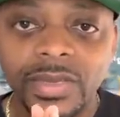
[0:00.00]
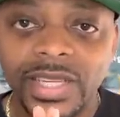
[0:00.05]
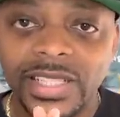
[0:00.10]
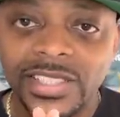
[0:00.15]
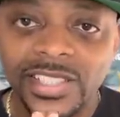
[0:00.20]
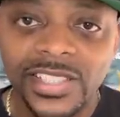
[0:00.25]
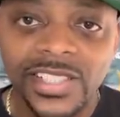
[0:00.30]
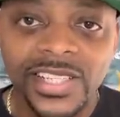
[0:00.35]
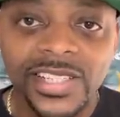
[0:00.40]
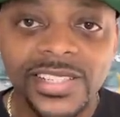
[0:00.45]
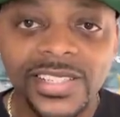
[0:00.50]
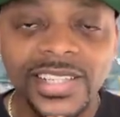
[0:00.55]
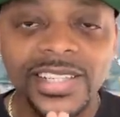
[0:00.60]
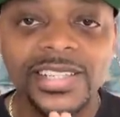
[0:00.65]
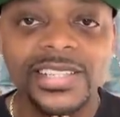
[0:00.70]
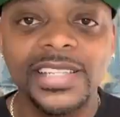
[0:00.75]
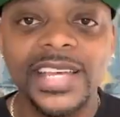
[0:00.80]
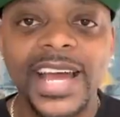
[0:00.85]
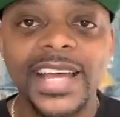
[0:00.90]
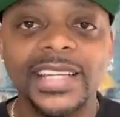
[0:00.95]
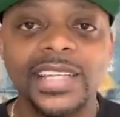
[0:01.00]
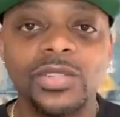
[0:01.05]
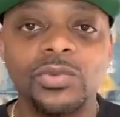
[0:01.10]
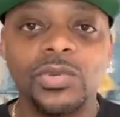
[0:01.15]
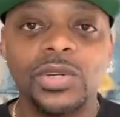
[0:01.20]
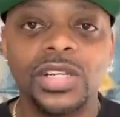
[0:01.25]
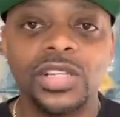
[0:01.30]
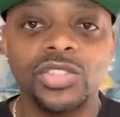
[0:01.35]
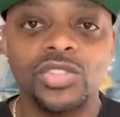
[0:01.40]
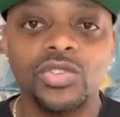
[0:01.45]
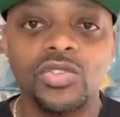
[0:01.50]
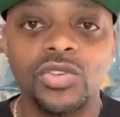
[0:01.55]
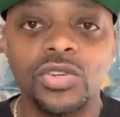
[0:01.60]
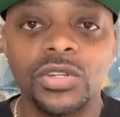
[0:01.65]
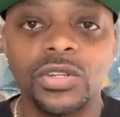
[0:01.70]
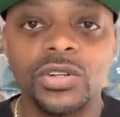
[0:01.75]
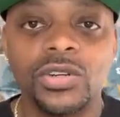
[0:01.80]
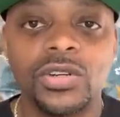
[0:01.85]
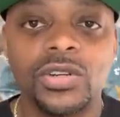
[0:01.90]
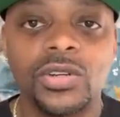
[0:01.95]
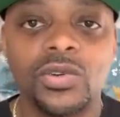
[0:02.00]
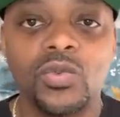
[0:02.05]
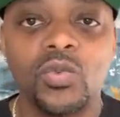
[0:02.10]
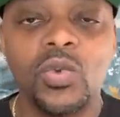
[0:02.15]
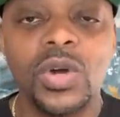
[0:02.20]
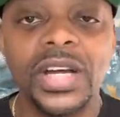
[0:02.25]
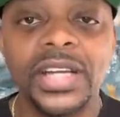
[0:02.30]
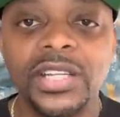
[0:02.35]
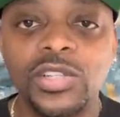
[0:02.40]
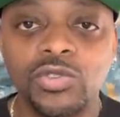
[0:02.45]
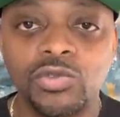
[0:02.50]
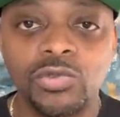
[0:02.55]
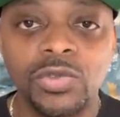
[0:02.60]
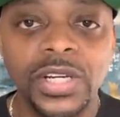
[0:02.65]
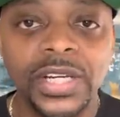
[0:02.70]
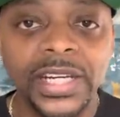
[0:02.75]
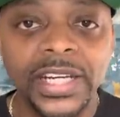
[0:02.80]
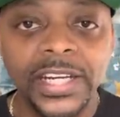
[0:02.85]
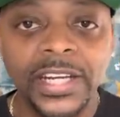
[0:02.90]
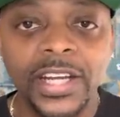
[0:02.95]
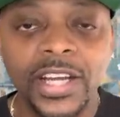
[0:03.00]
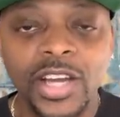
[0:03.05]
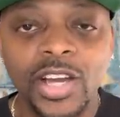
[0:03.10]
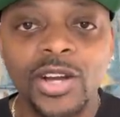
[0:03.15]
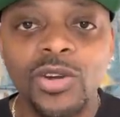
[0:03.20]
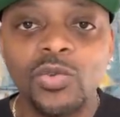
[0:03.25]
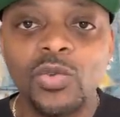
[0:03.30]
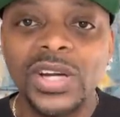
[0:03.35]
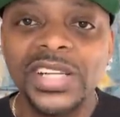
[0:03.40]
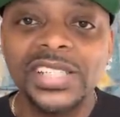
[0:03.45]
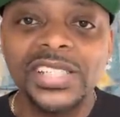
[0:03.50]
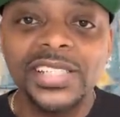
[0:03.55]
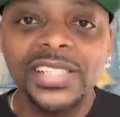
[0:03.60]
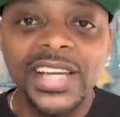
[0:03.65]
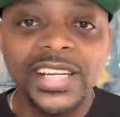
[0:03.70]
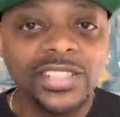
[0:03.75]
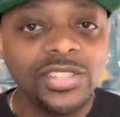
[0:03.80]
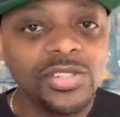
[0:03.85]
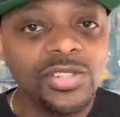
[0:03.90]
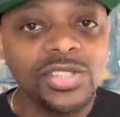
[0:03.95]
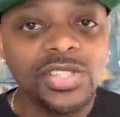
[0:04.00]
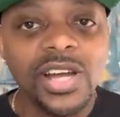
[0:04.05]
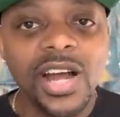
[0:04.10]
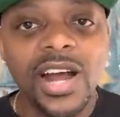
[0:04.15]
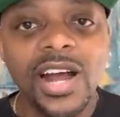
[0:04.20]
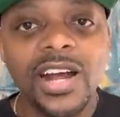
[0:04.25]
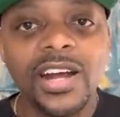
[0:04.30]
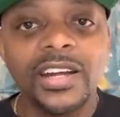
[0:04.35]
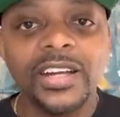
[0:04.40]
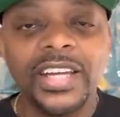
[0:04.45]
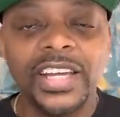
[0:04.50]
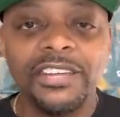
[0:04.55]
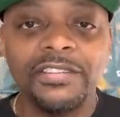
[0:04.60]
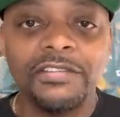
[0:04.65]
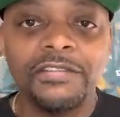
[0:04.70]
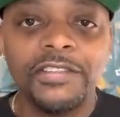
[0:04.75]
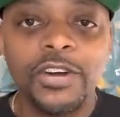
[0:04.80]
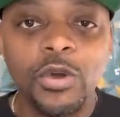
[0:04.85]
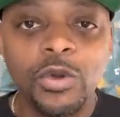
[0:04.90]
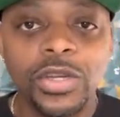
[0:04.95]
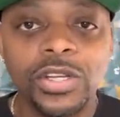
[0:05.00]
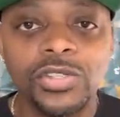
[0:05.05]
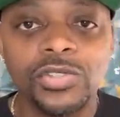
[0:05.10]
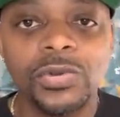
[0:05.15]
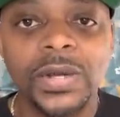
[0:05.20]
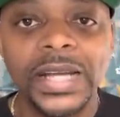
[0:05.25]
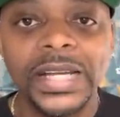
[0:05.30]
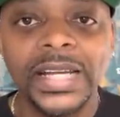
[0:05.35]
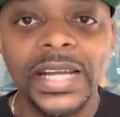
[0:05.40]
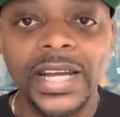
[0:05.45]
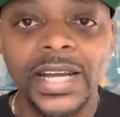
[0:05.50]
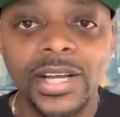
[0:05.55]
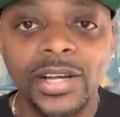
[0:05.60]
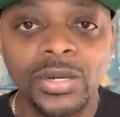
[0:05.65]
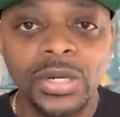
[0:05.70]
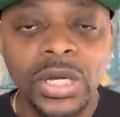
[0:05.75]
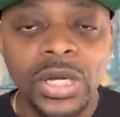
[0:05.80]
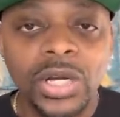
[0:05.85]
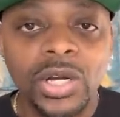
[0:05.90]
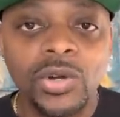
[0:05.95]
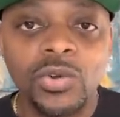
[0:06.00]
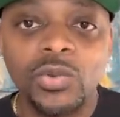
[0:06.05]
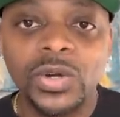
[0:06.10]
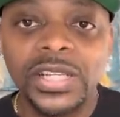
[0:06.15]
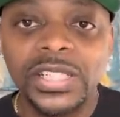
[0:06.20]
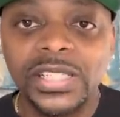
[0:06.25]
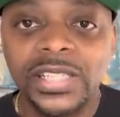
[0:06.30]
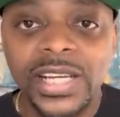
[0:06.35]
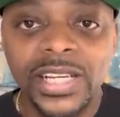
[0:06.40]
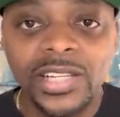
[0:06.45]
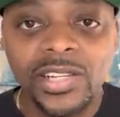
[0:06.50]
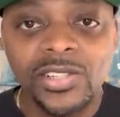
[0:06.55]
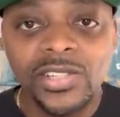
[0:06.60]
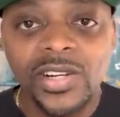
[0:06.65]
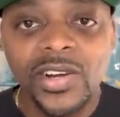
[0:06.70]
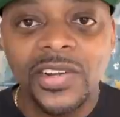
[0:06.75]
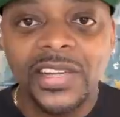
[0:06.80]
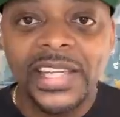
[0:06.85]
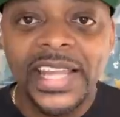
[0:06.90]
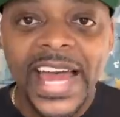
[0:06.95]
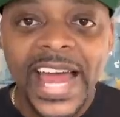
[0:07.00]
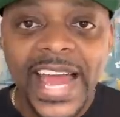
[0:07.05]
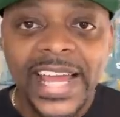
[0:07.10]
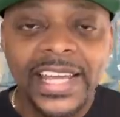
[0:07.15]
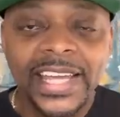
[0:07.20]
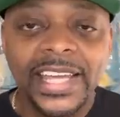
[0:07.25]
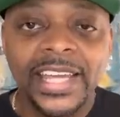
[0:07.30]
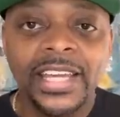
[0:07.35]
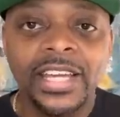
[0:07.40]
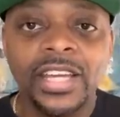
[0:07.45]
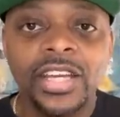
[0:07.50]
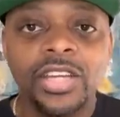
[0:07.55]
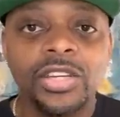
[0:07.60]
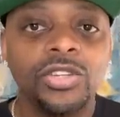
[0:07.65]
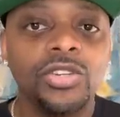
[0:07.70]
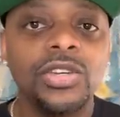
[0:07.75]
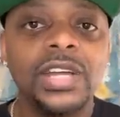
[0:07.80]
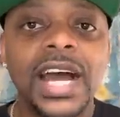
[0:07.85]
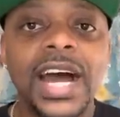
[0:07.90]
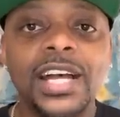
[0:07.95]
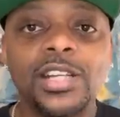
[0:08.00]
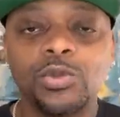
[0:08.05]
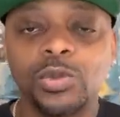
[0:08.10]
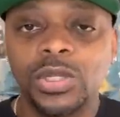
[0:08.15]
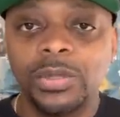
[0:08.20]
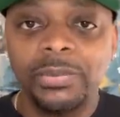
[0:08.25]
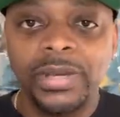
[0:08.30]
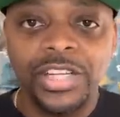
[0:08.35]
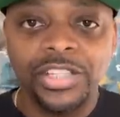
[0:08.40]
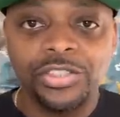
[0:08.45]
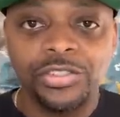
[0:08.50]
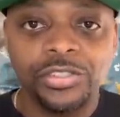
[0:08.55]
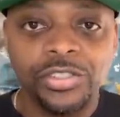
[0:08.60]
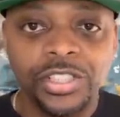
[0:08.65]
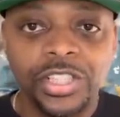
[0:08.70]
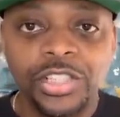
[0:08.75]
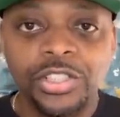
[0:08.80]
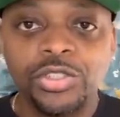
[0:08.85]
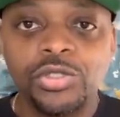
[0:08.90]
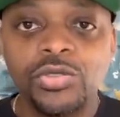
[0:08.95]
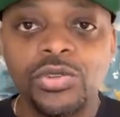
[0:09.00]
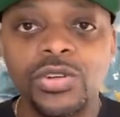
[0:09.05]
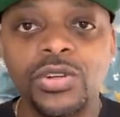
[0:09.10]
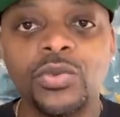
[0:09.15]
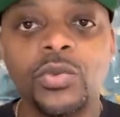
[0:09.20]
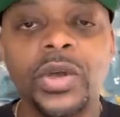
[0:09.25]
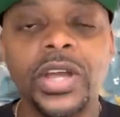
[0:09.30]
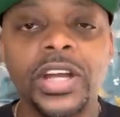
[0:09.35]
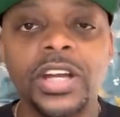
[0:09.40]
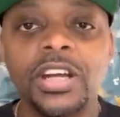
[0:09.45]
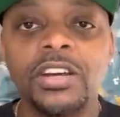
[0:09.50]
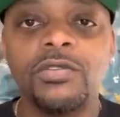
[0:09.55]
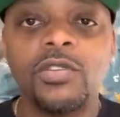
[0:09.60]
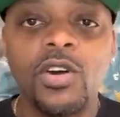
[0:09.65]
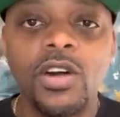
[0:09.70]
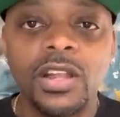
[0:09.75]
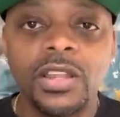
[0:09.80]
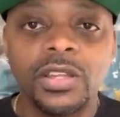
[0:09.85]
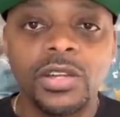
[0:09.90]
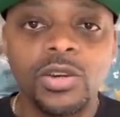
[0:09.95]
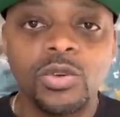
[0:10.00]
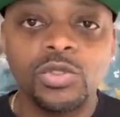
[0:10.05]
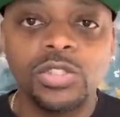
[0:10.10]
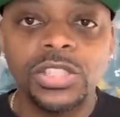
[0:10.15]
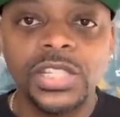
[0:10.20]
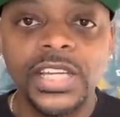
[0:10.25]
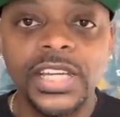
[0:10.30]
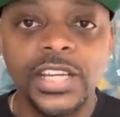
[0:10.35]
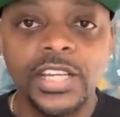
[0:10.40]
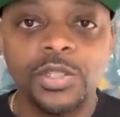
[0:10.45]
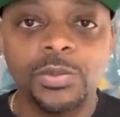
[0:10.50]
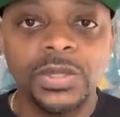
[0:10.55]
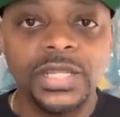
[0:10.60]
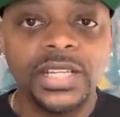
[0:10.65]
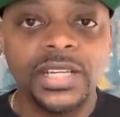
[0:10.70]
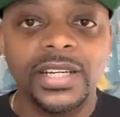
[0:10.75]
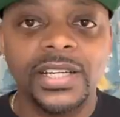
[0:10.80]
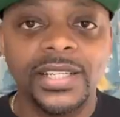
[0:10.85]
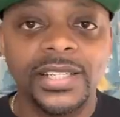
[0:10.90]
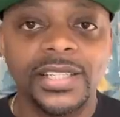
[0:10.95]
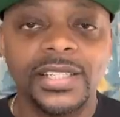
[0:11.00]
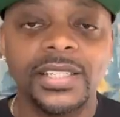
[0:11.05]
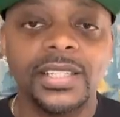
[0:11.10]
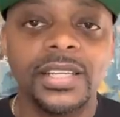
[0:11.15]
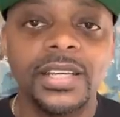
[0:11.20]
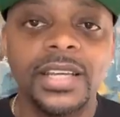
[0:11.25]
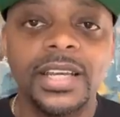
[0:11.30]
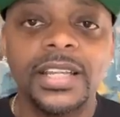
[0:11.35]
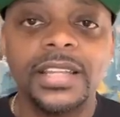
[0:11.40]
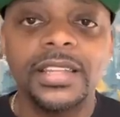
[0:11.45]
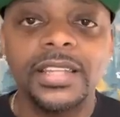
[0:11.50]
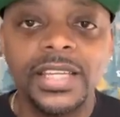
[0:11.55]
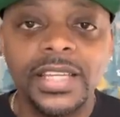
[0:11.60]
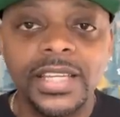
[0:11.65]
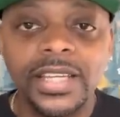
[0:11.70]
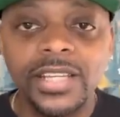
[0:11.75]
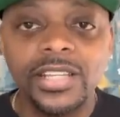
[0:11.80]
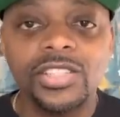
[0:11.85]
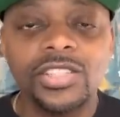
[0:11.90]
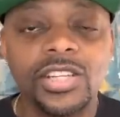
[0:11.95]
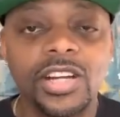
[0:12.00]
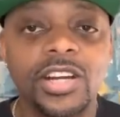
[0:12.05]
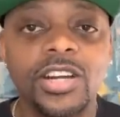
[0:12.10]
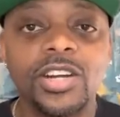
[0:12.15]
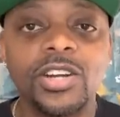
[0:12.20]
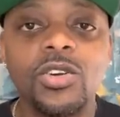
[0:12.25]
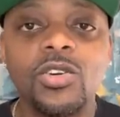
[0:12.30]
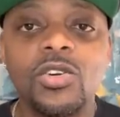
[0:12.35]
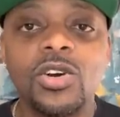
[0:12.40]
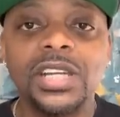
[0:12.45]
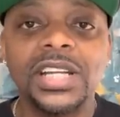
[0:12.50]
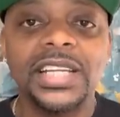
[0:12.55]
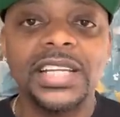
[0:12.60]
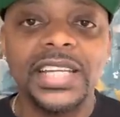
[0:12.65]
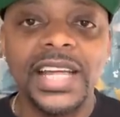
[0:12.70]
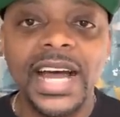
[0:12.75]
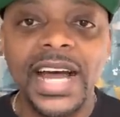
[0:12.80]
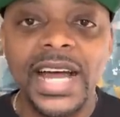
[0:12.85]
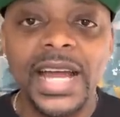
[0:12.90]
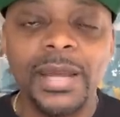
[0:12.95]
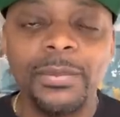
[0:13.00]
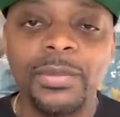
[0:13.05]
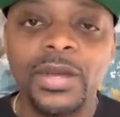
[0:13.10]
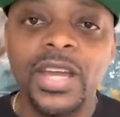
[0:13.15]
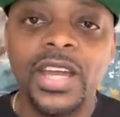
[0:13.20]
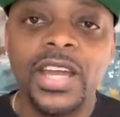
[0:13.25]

just exactly what is going on, what is running, what sectors are in focus right now, what sectors are lagging. You guys want to make sure that you are aware of all of those things, because things turn on a dime